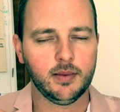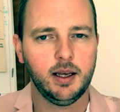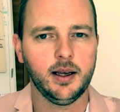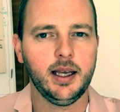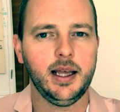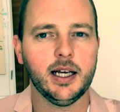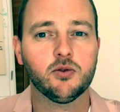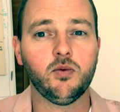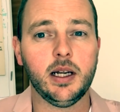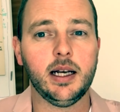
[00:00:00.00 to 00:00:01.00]
Okay,
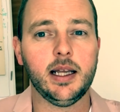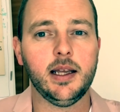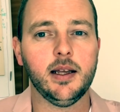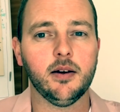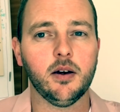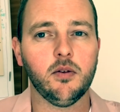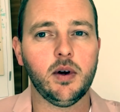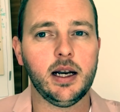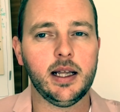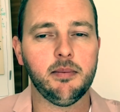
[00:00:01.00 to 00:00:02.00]
that's really,
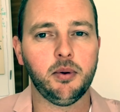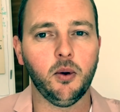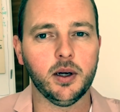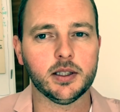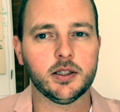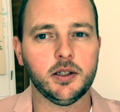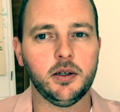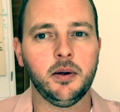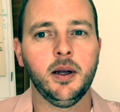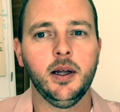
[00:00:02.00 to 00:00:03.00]
really important
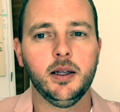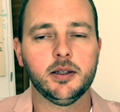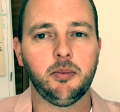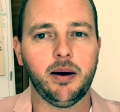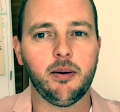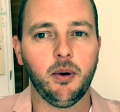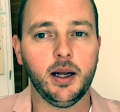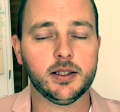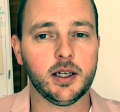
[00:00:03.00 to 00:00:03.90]
to, to bear in mind.